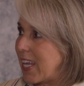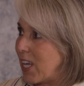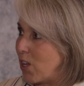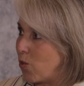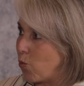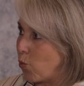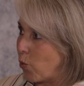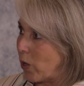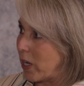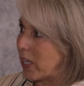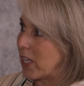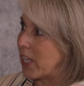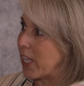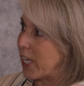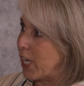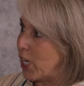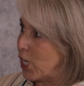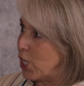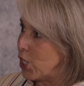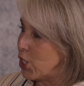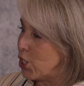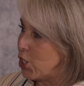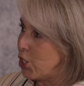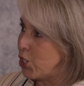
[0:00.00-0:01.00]
can
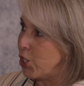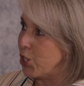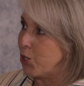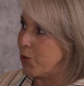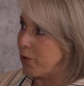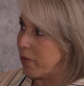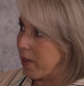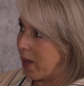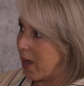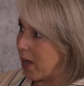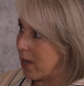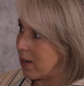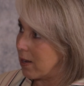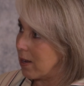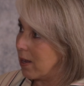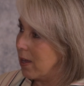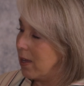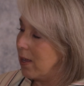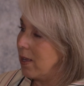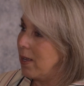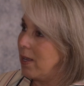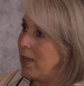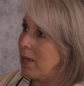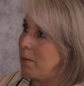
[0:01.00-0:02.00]
really do that.
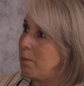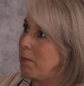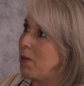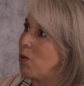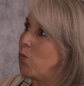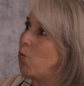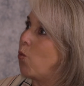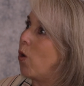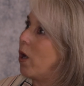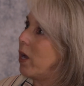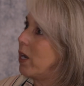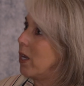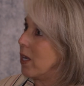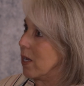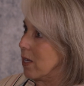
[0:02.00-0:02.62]
I mean, one